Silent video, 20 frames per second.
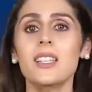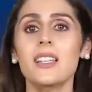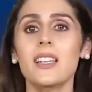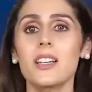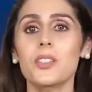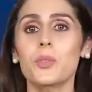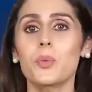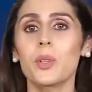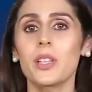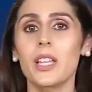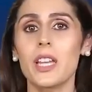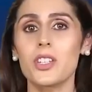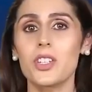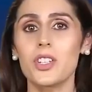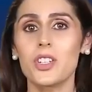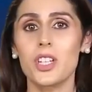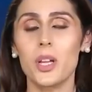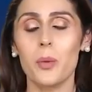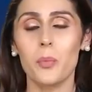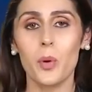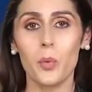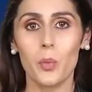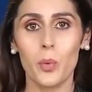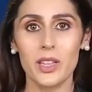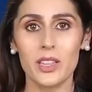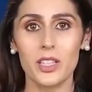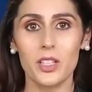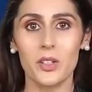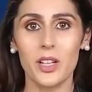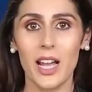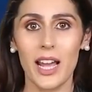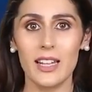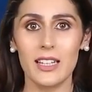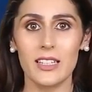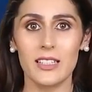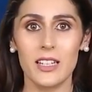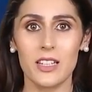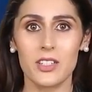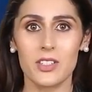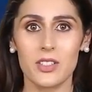India's relationship with the
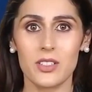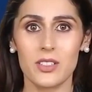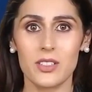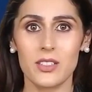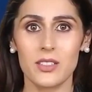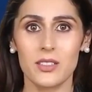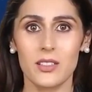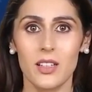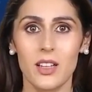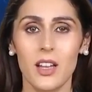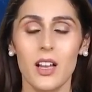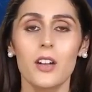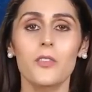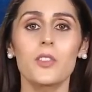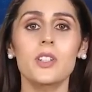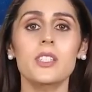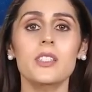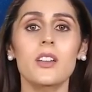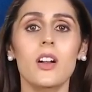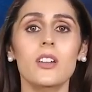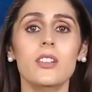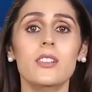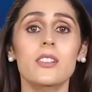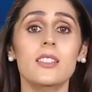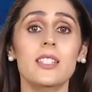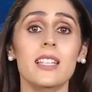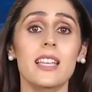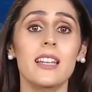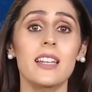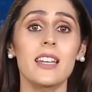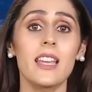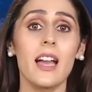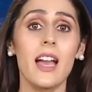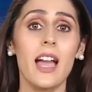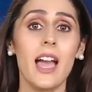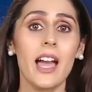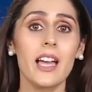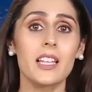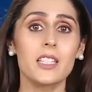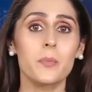United Nations? For starters, India
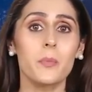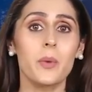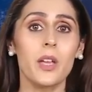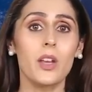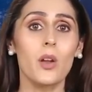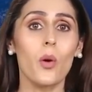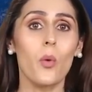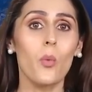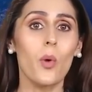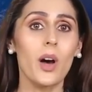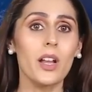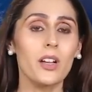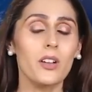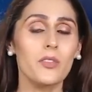has been one